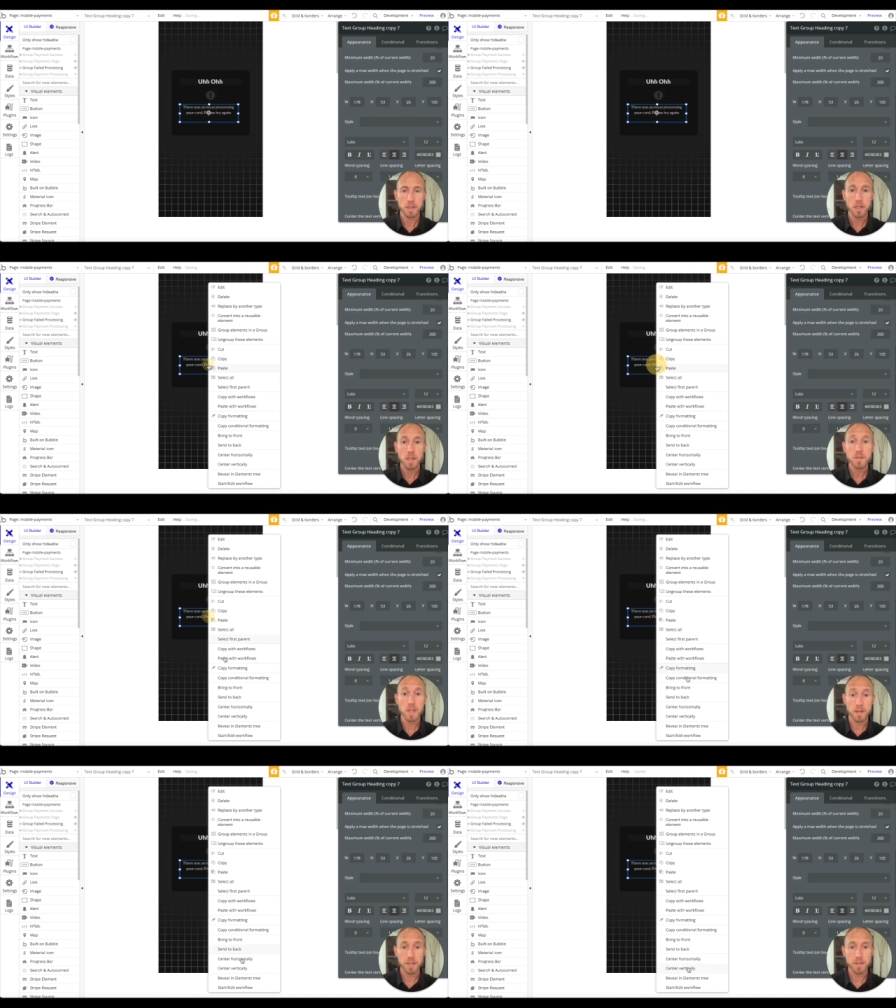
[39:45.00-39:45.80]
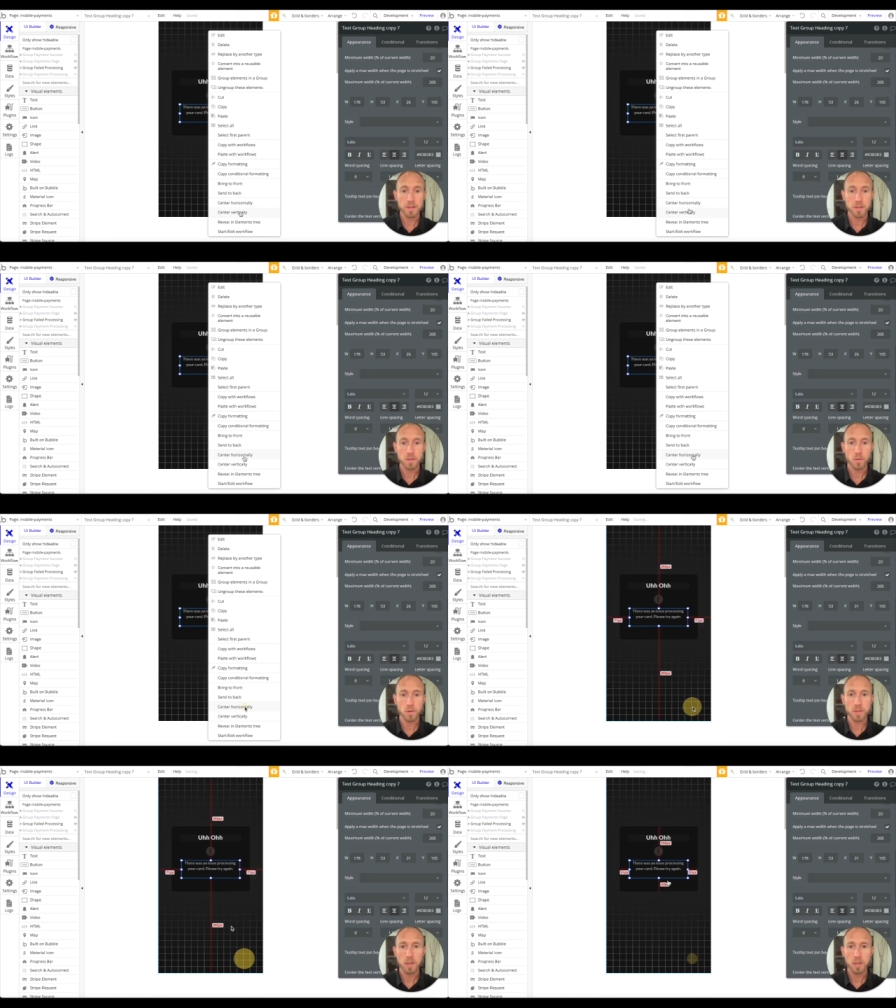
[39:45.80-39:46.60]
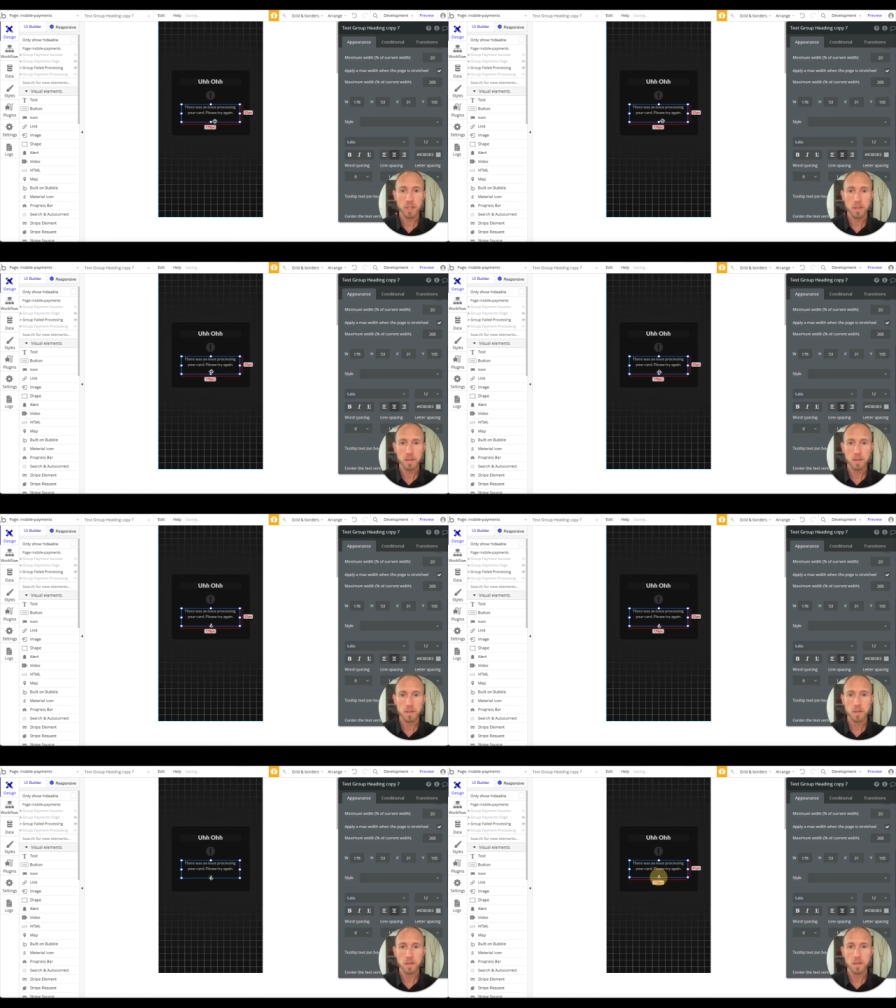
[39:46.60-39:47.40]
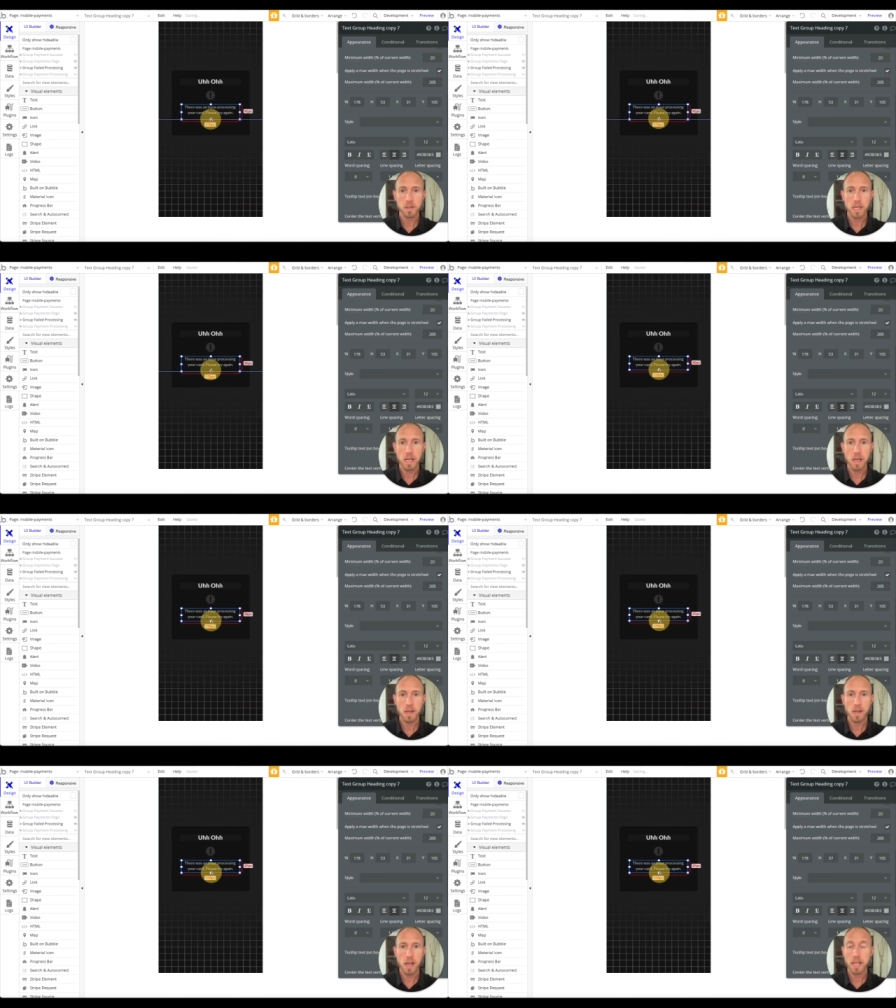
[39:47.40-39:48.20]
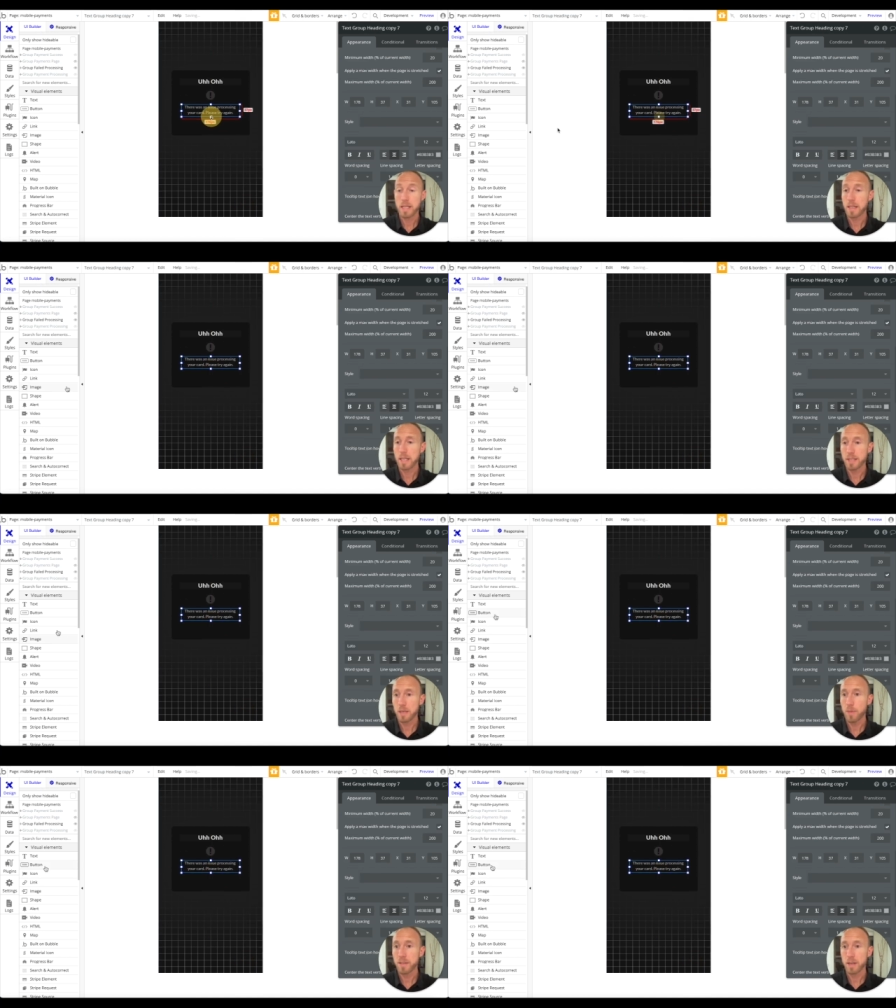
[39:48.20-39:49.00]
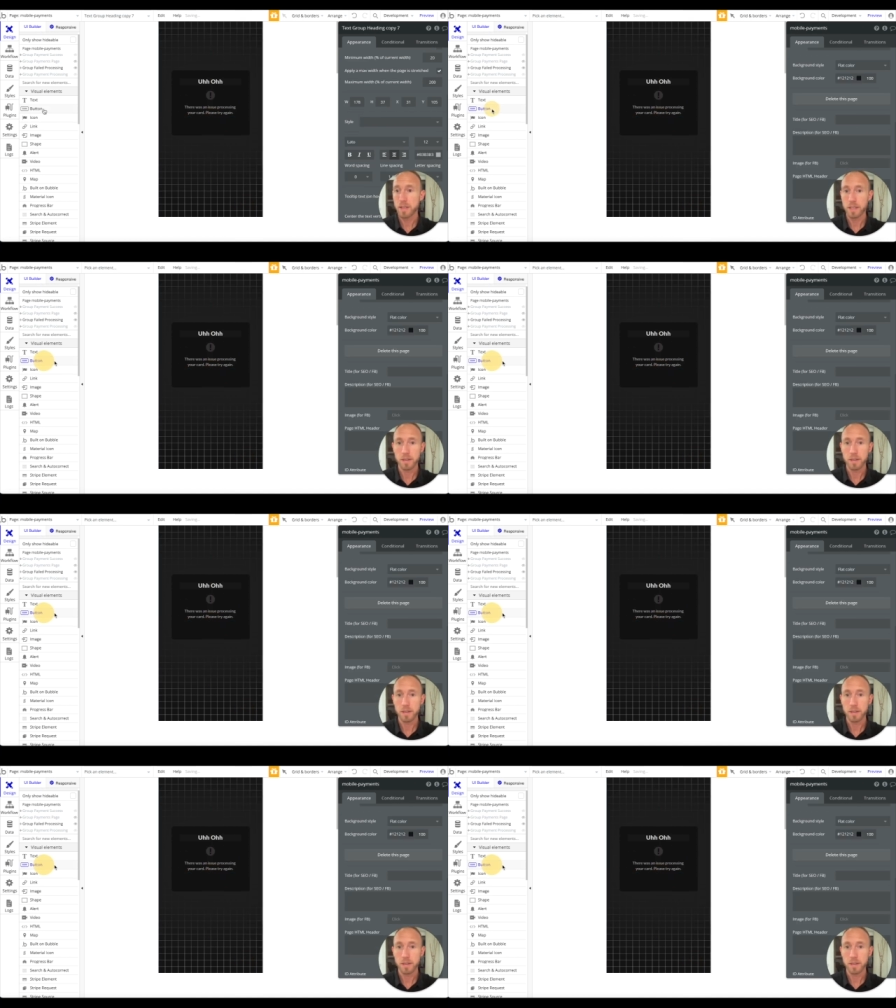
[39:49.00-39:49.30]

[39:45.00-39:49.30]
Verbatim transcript: center this horizontally. And then let's get a button on here.